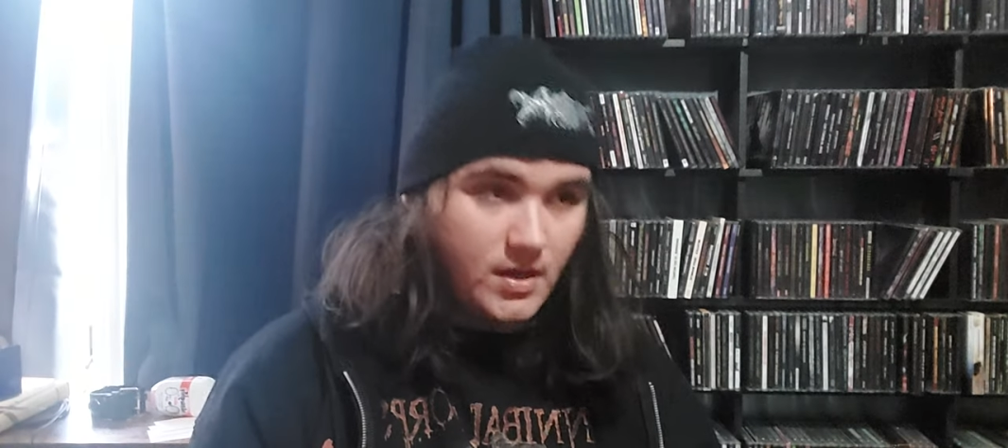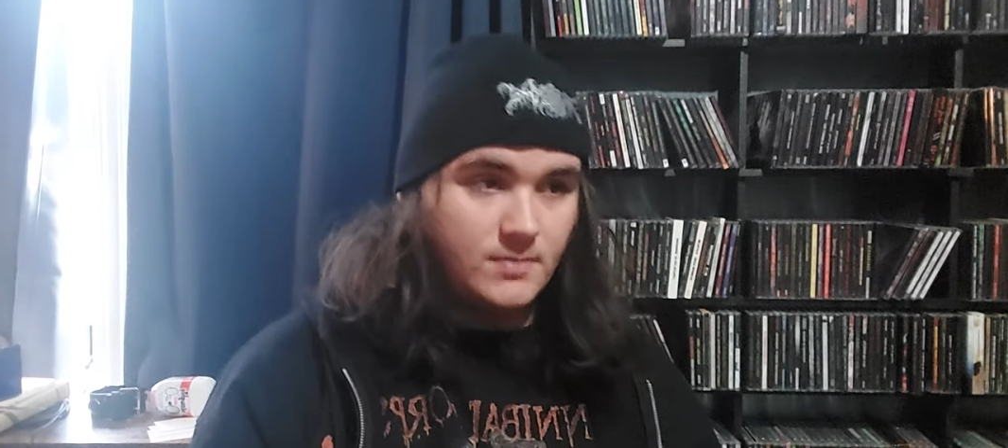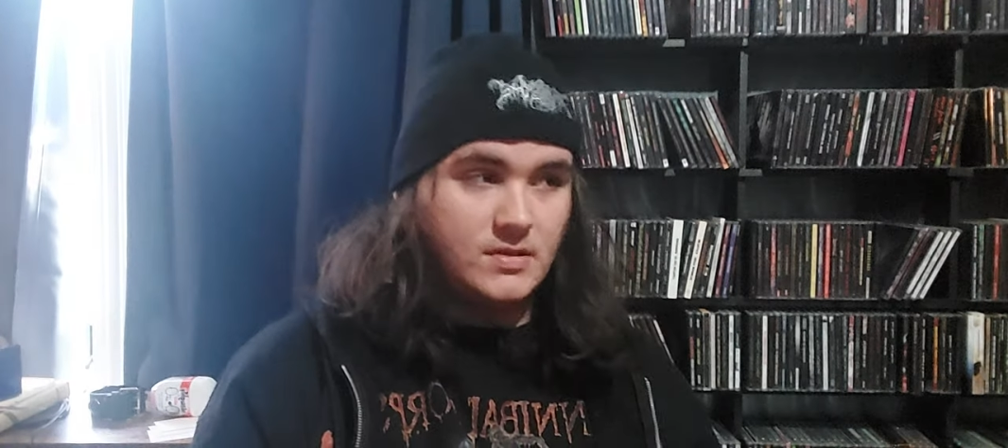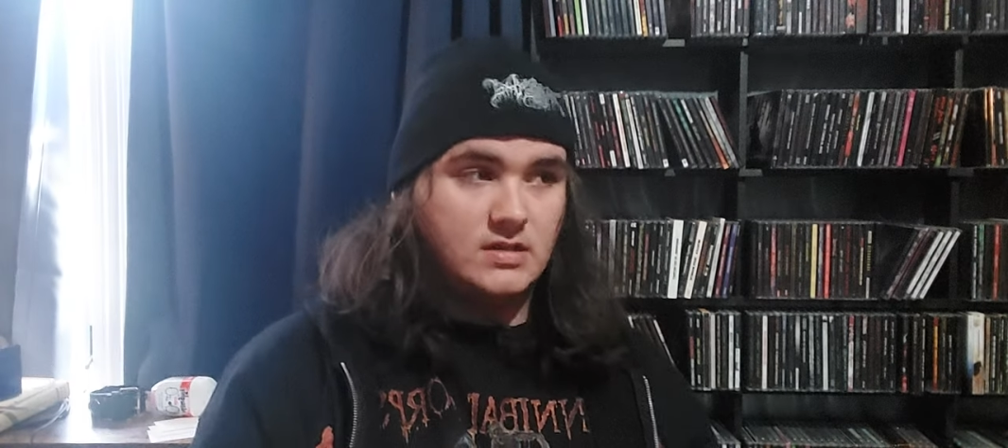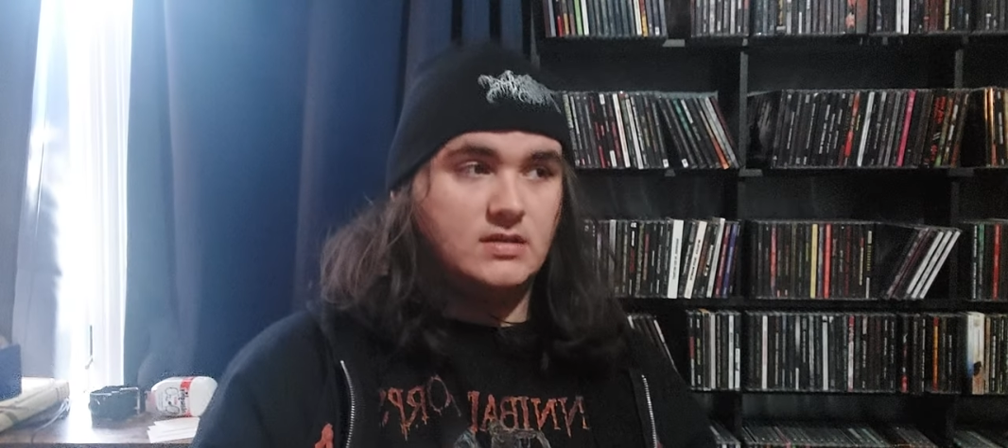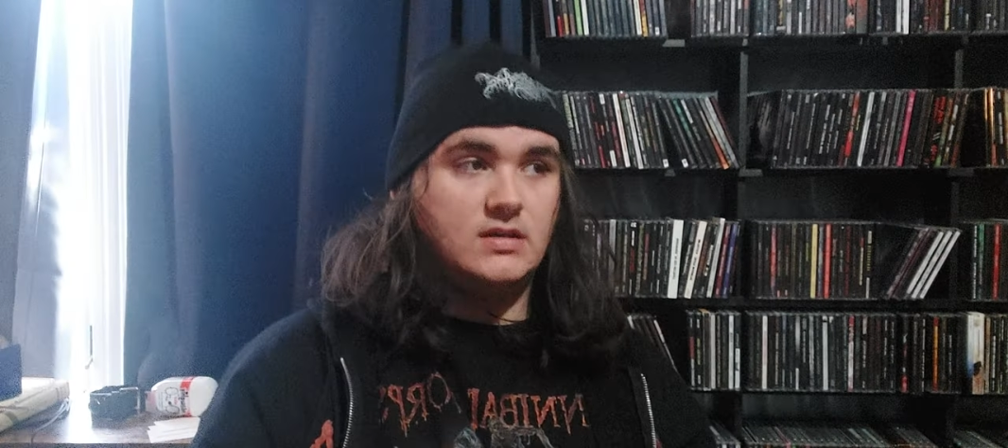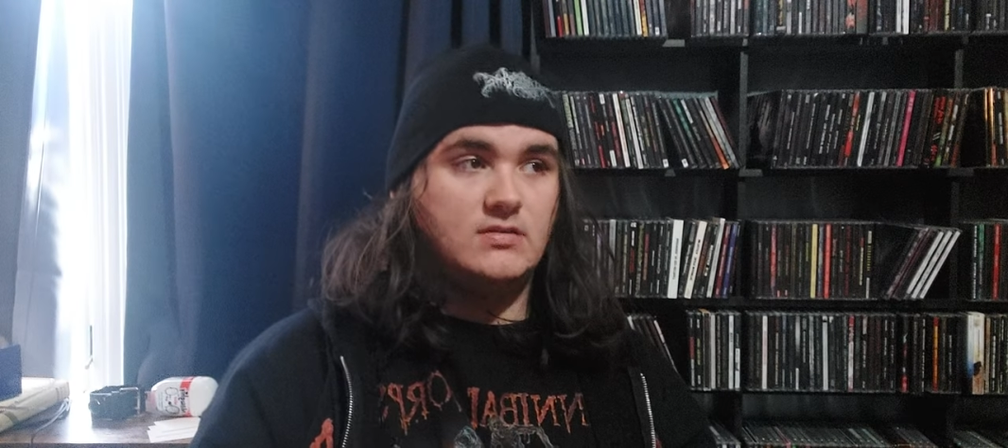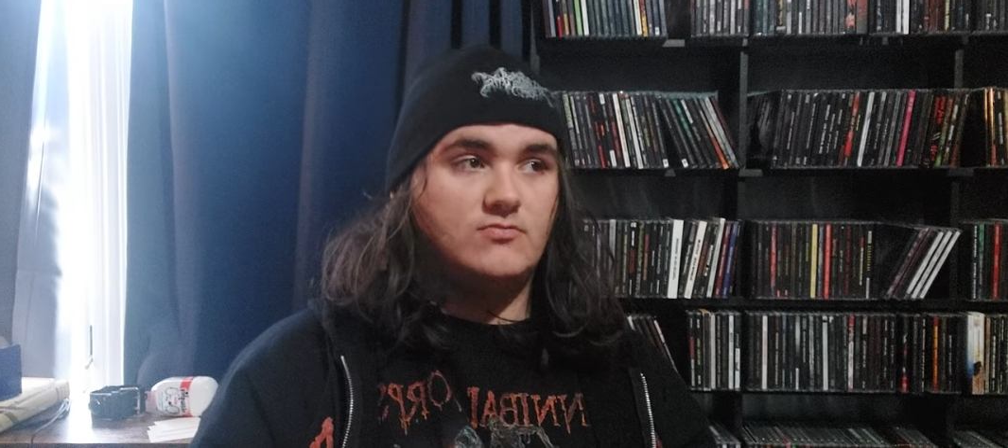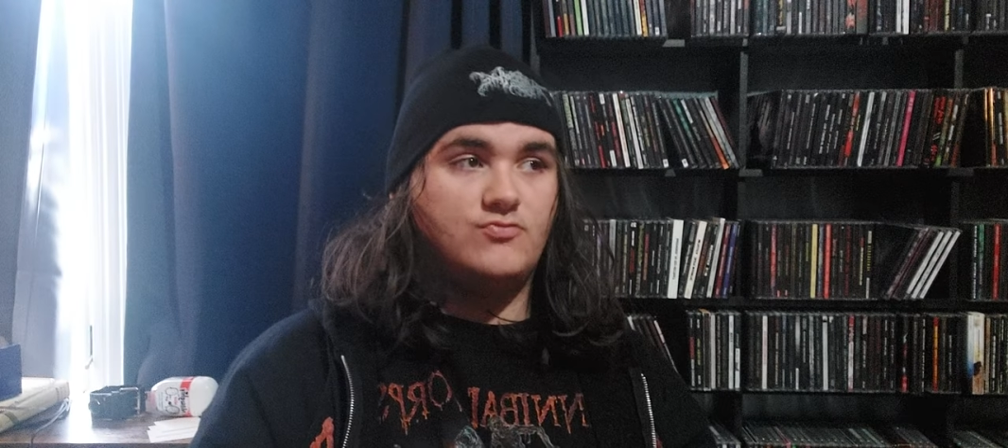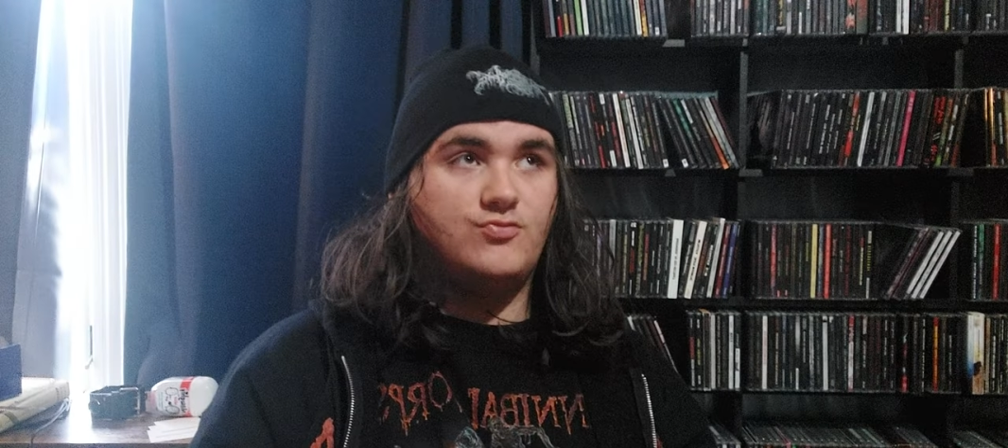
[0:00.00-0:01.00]
I mean,
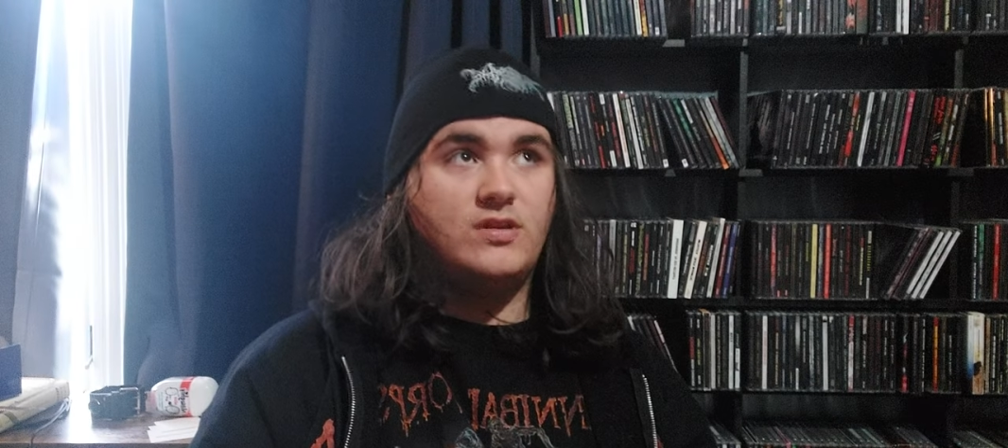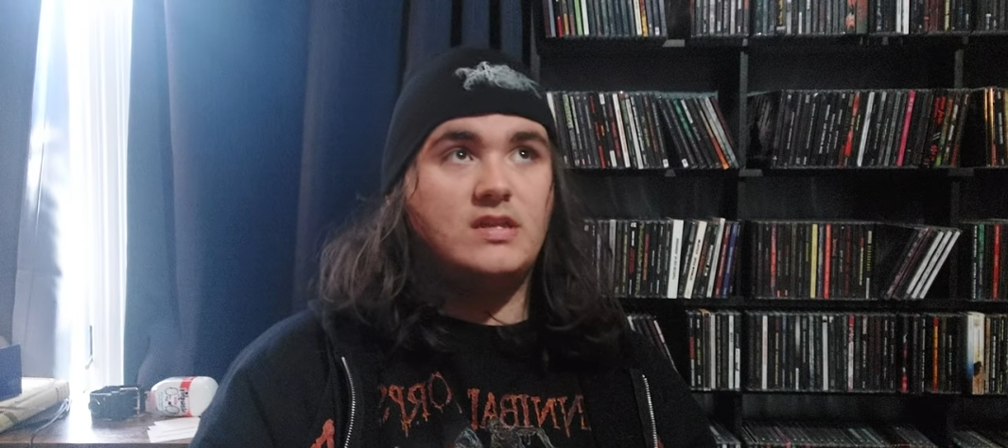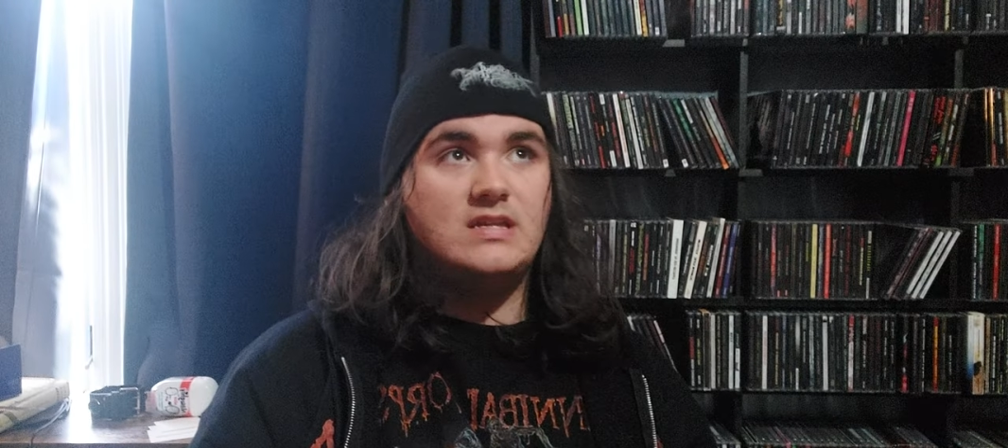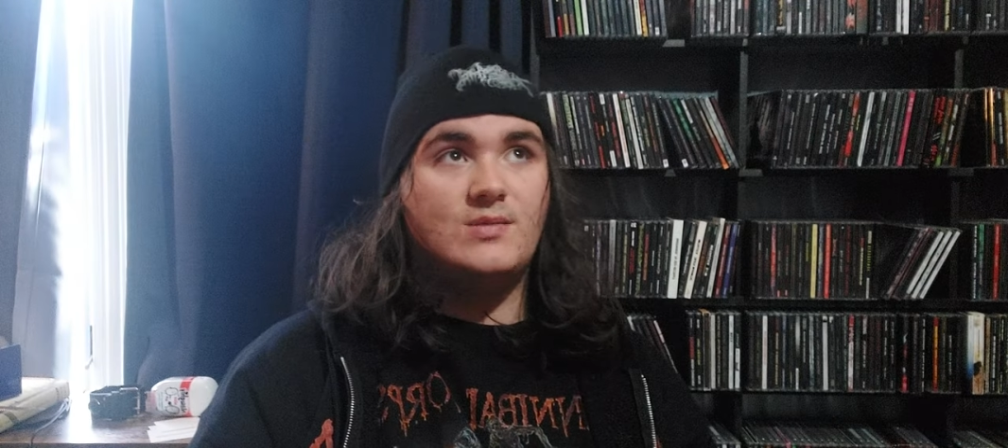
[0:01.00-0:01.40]
it really